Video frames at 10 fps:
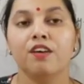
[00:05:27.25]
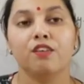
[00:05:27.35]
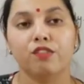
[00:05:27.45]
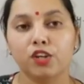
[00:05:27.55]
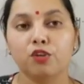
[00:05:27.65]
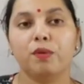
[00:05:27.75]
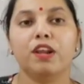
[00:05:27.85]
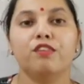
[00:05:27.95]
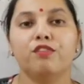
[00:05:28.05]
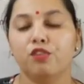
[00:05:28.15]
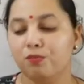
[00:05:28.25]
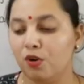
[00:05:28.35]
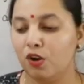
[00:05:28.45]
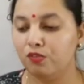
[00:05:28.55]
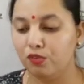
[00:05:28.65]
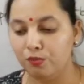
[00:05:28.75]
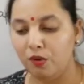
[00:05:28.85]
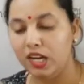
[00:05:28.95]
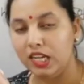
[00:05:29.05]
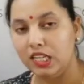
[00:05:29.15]
When you play
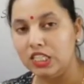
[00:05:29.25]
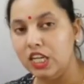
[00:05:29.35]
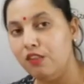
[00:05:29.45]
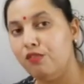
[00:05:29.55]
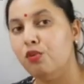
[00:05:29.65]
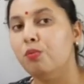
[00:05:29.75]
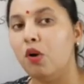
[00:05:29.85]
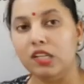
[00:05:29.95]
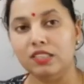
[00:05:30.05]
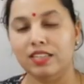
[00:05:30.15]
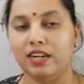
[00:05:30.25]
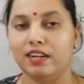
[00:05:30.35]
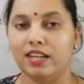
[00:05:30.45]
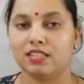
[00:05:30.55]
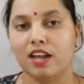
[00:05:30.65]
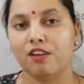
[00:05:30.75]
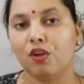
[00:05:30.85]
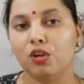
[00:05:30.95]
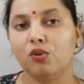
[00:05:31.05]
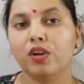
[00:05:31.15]
football initially football is at rest, and
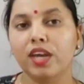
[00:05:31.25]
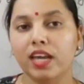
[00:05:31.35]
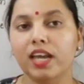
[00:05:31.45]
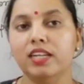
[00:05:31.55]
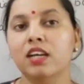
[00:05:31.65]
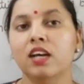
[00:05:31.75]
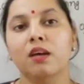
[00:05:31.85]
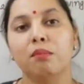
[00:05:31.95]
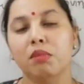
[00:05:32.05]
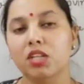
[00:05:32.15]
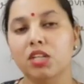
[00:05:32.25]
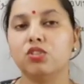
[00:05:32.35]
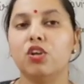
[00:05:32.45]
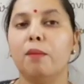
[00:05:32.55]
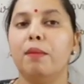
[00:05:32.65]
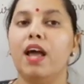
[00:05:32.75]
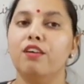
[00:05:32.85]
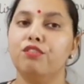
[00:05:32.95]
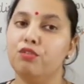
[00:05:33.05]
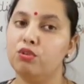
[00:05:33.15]
when you kick it means you
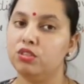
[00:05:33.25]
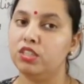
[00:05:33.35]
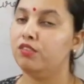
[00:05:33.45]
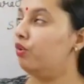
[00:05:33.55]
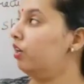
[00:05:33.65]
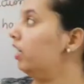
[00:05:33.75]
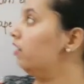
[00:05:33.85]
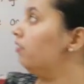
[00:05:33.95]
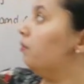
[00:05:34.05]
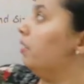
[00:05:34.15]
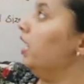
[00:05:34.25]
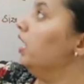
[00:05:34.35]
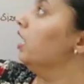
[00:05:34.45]
apply force it. What it will make?